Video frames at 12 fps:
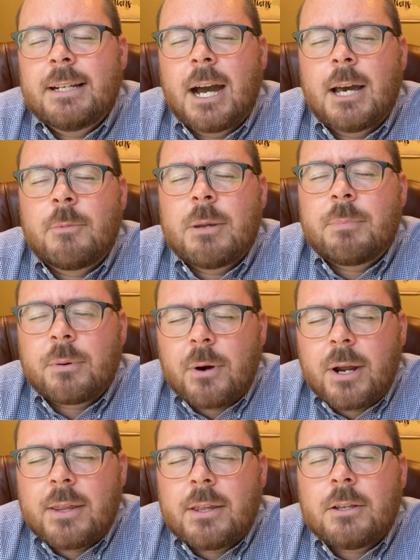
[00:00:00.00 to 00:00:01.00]
God, we
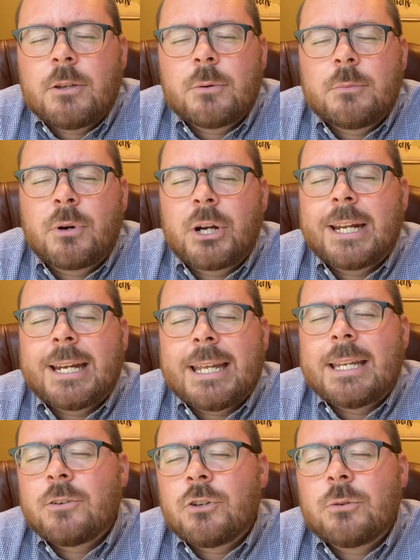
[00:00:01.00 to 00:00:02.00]
pray that you would bring an
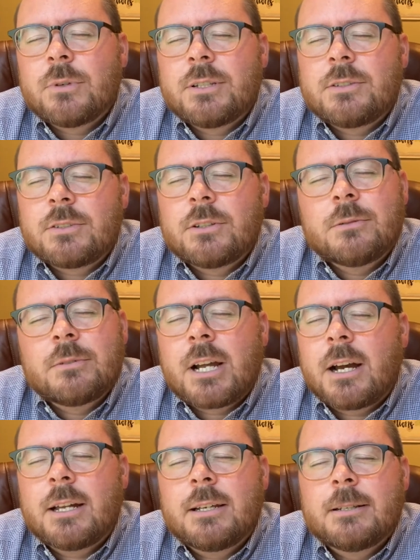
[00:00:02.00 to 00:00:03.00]
end to it soon,
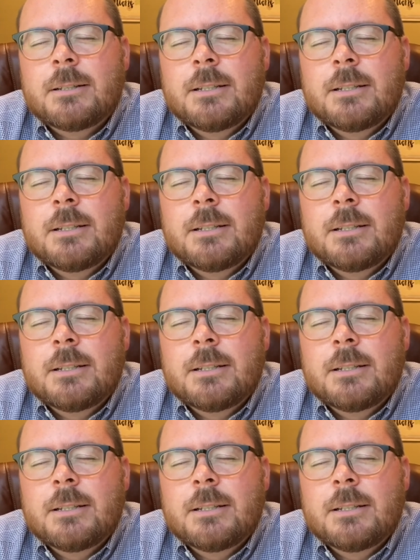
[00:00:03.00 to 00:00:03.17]
God.